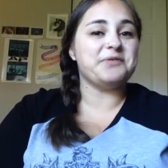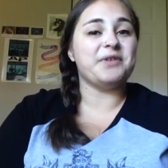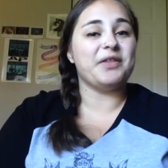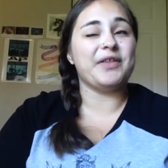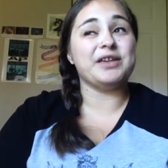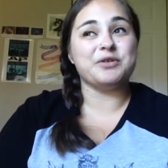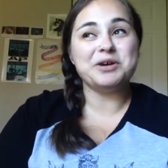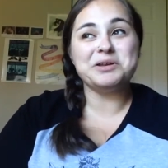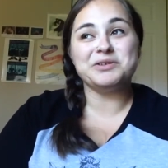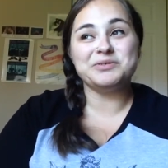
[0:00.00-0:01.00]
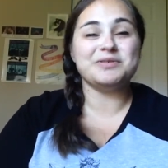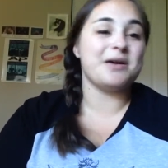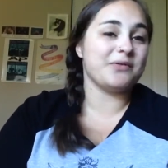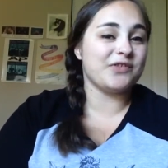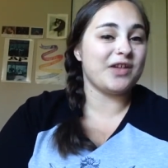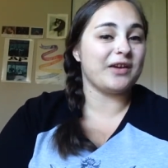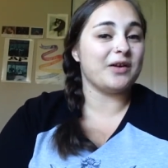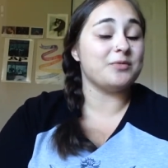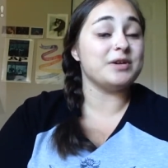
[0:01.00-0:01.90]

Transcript: of felt that you couldn't do that with Psycho